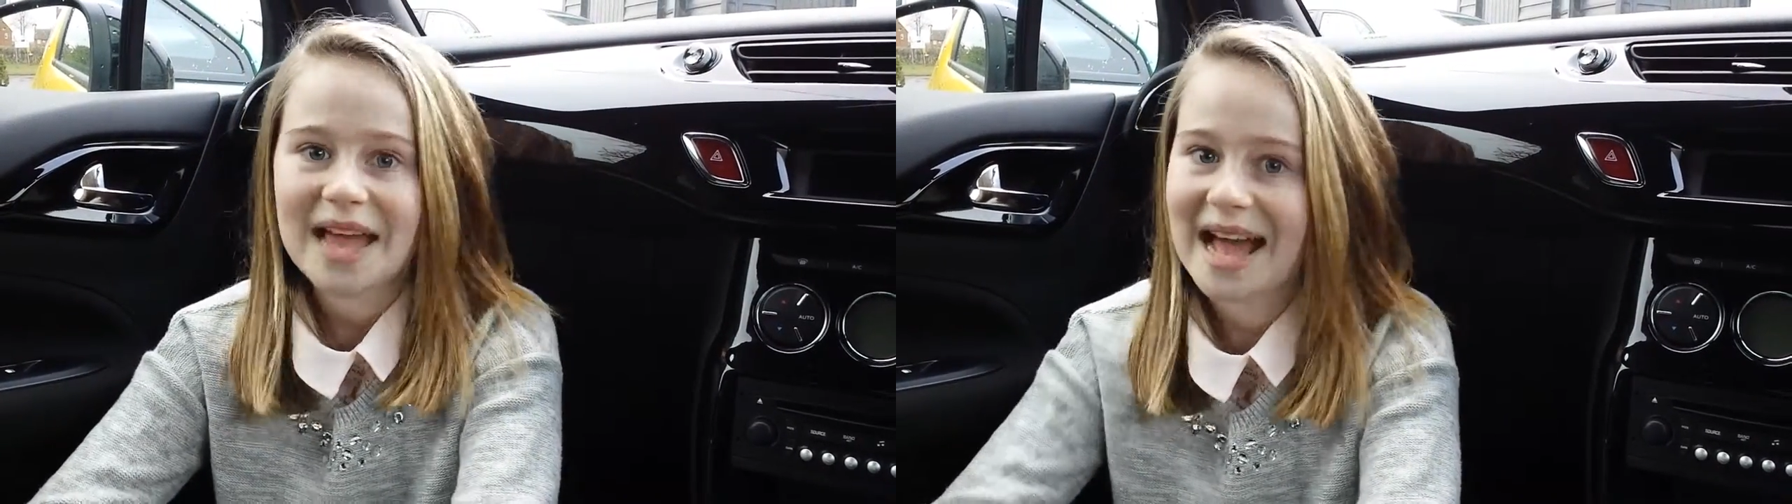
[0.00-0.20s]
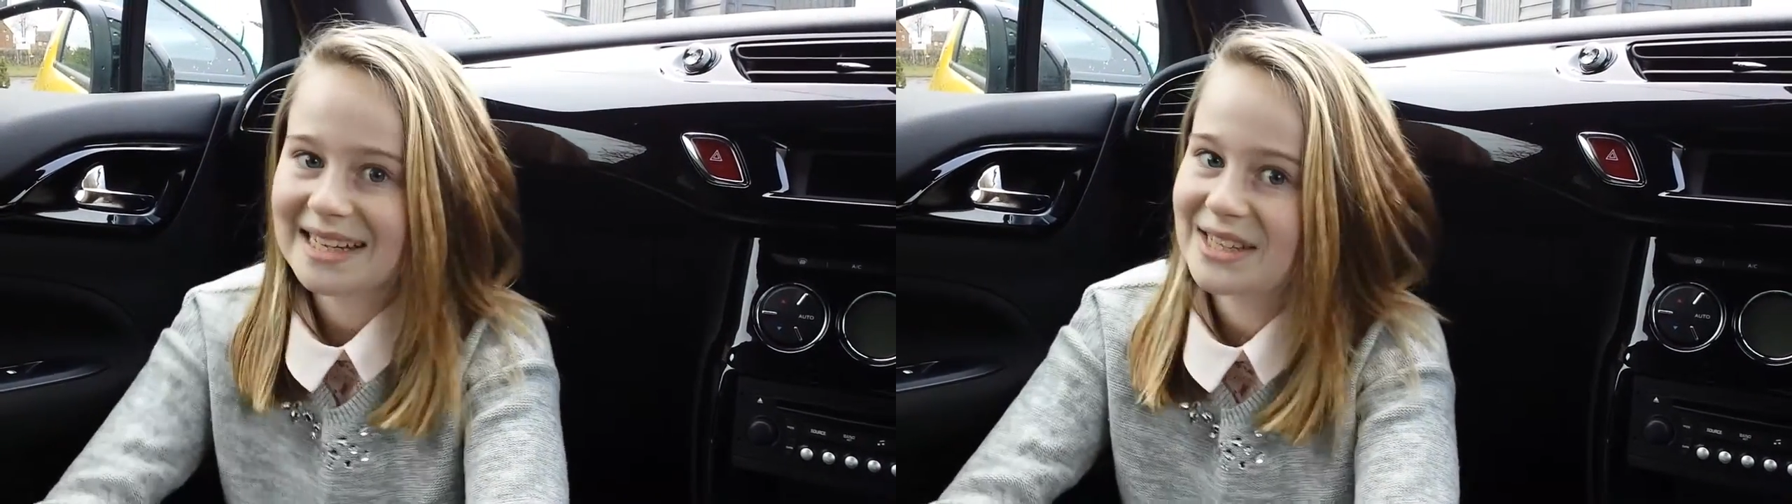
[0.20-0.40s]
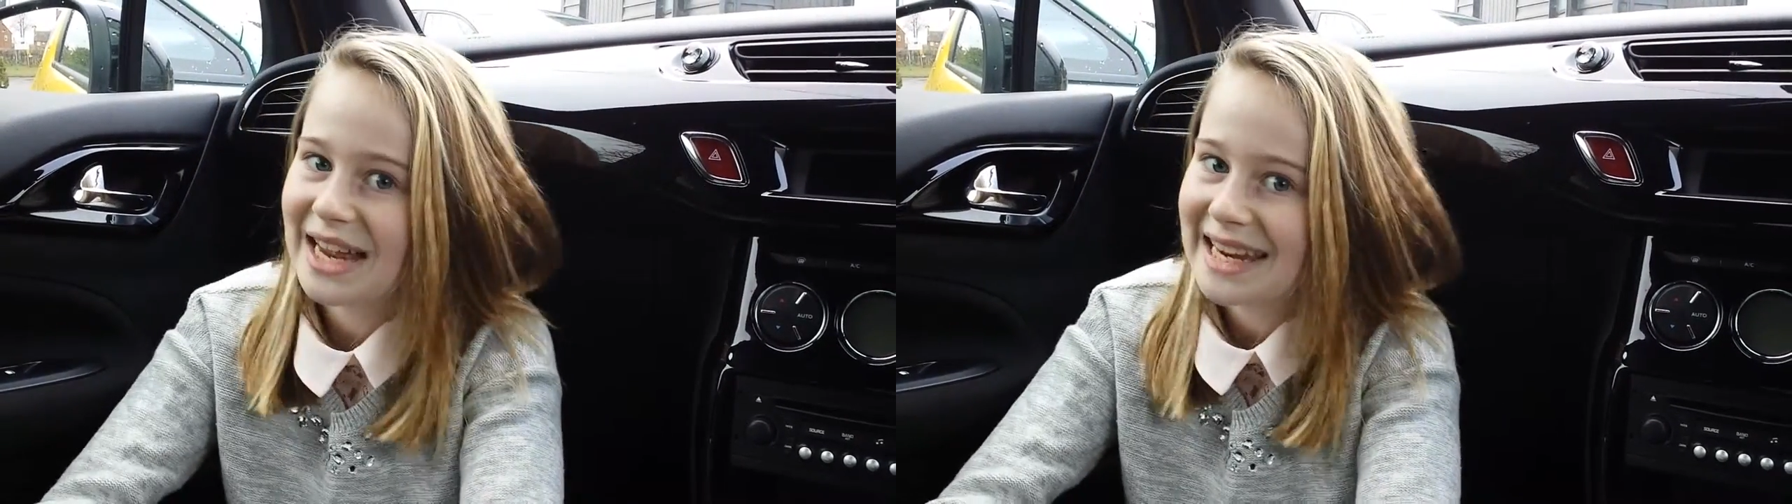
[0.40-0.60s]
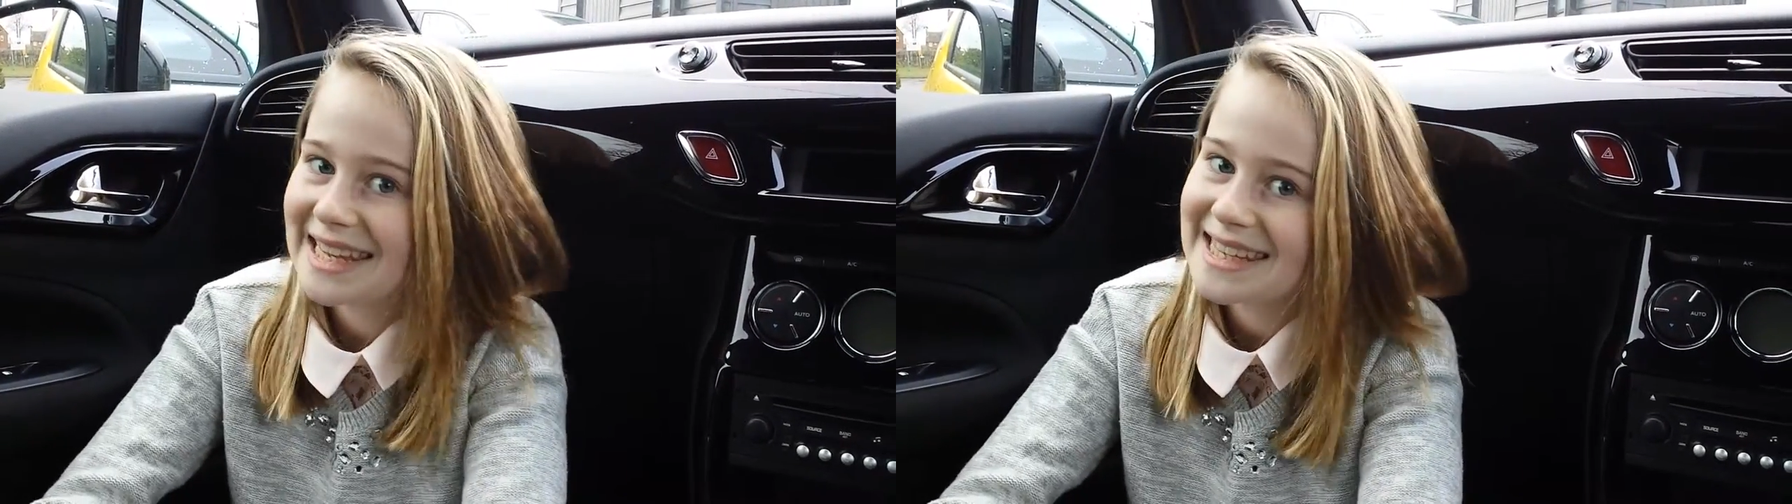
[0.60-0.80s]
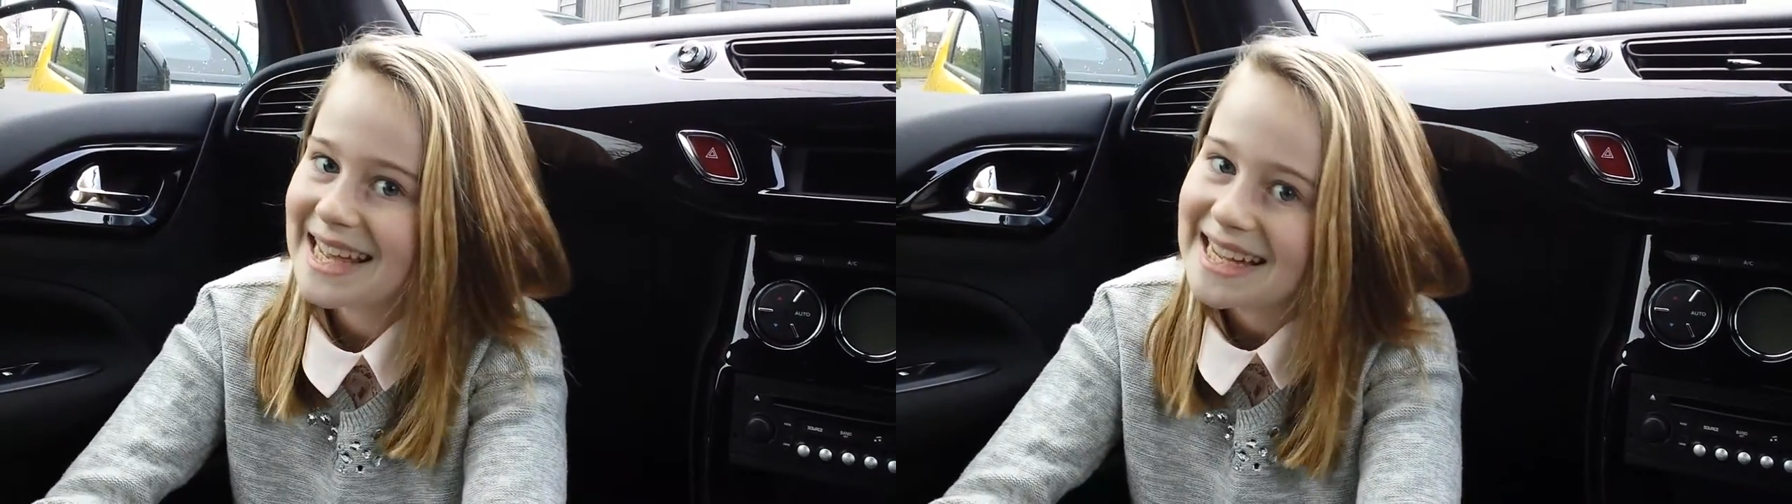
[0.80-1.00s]

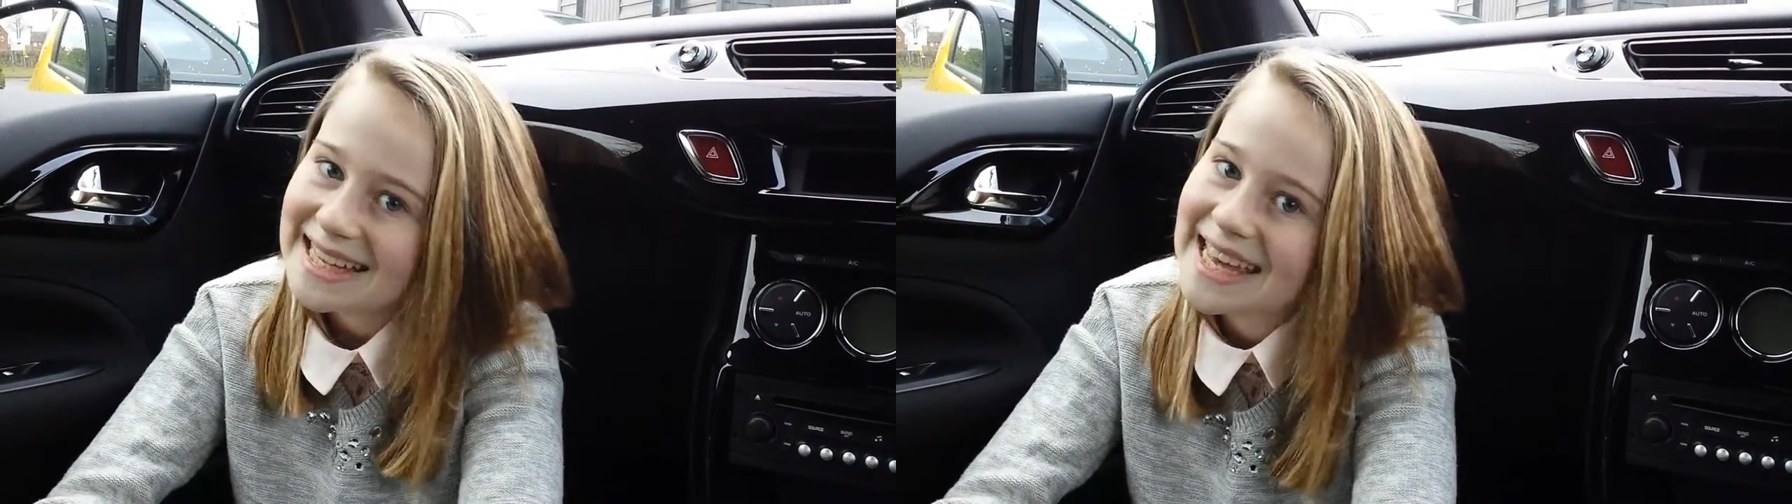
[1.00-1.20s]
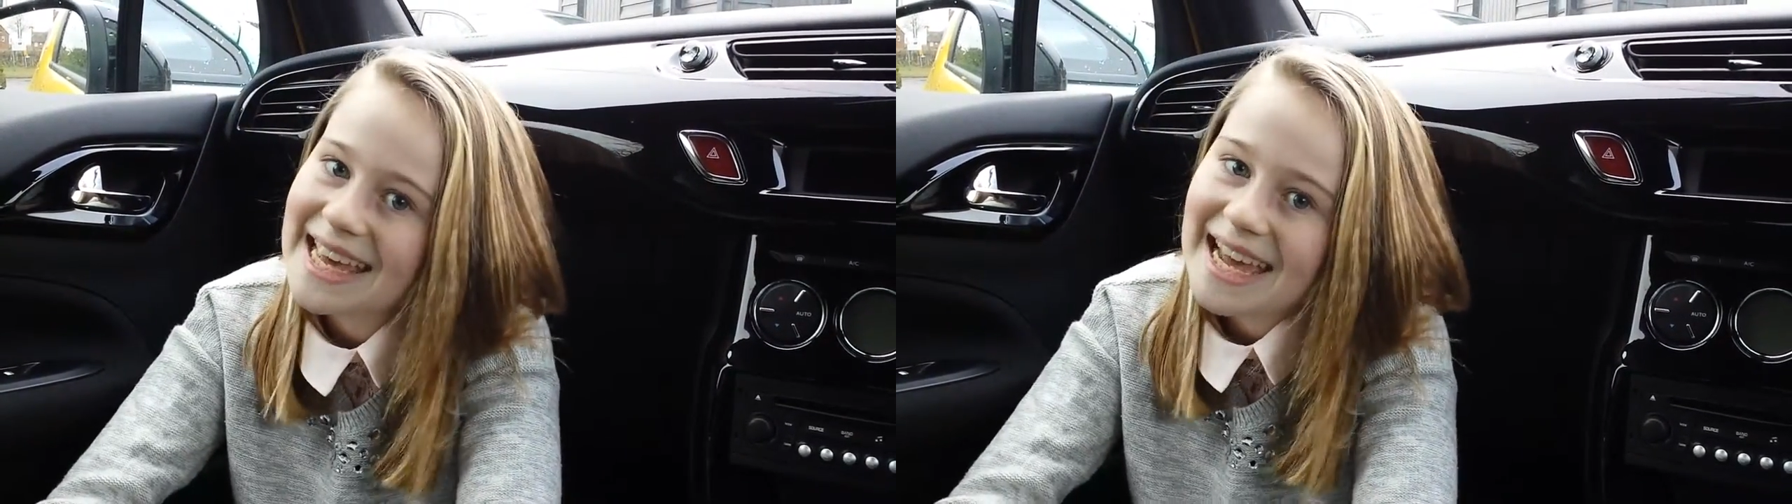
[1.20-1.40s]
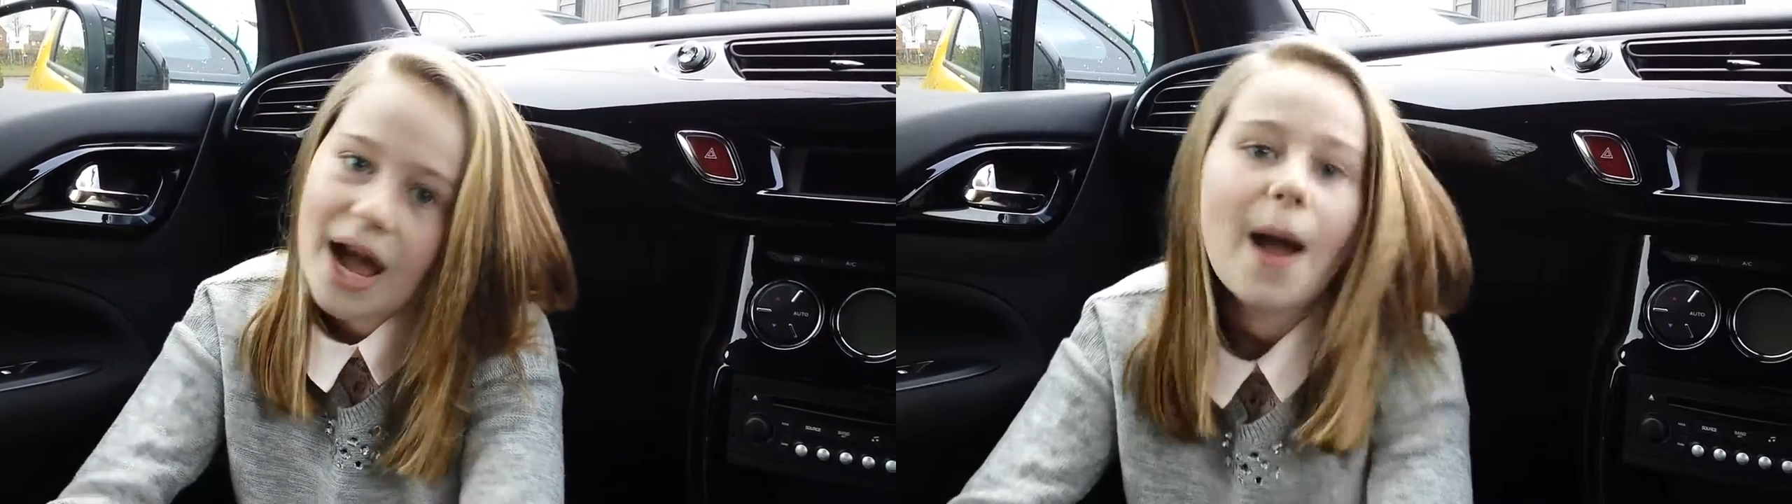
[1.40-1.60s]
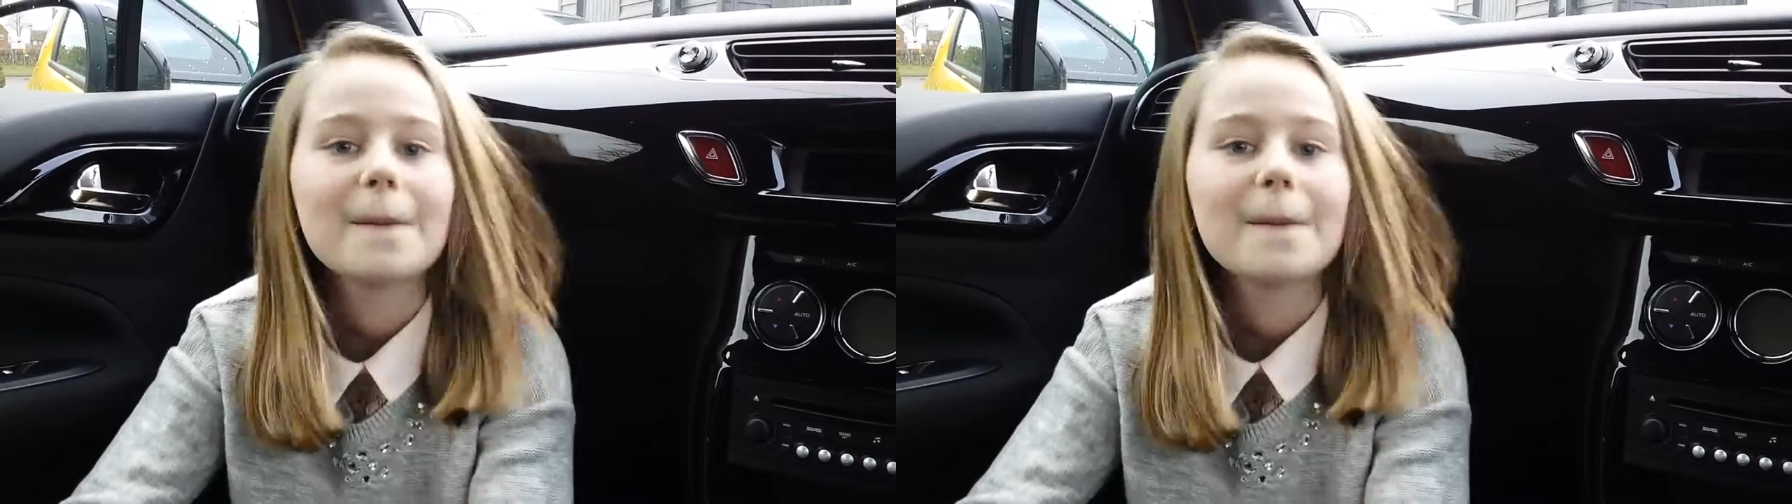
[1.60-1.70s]
#exciting,